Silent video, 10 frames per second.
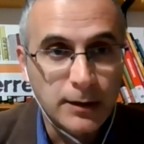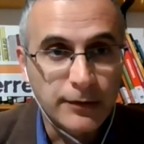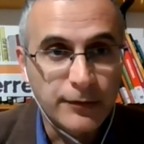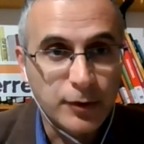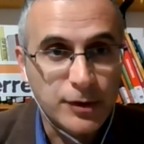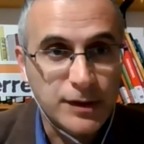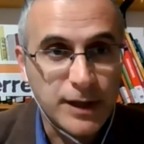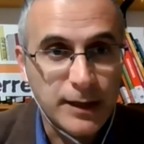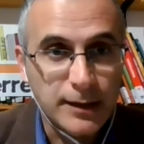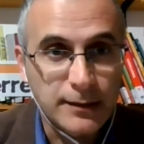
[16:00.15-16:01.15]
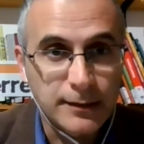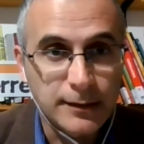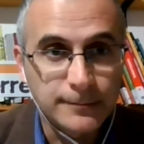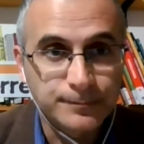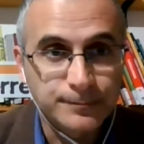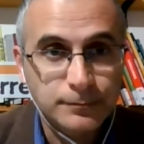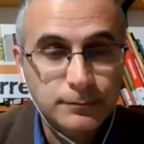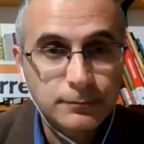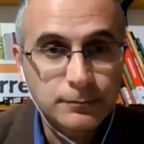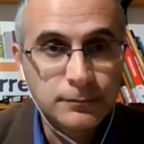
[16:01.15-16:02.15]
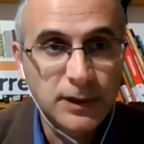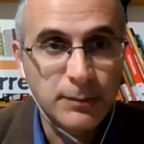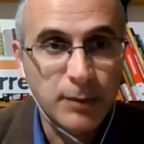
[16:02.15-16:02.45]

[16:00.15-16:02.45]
The first day that the